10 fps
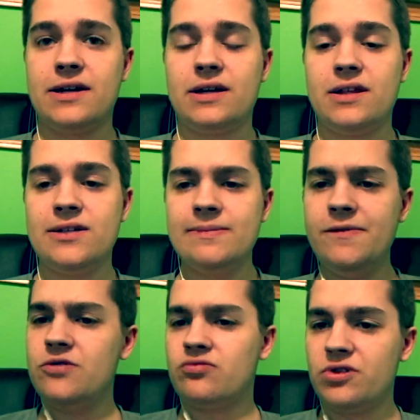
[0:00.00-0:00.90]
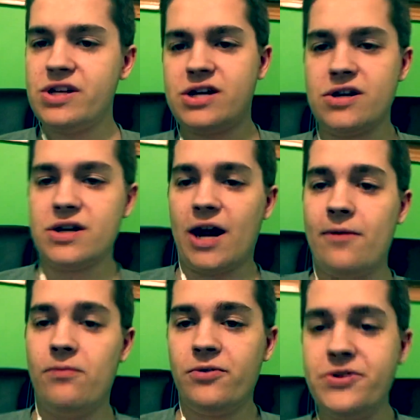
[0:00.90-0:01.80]
uh, this movie was really good. I
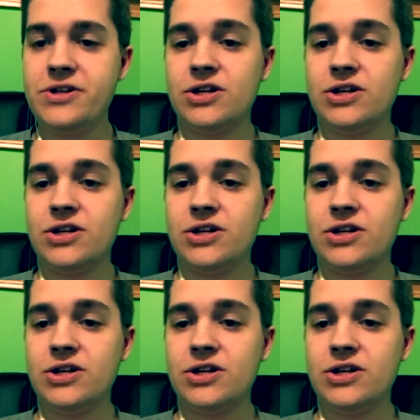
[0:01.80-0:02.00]
really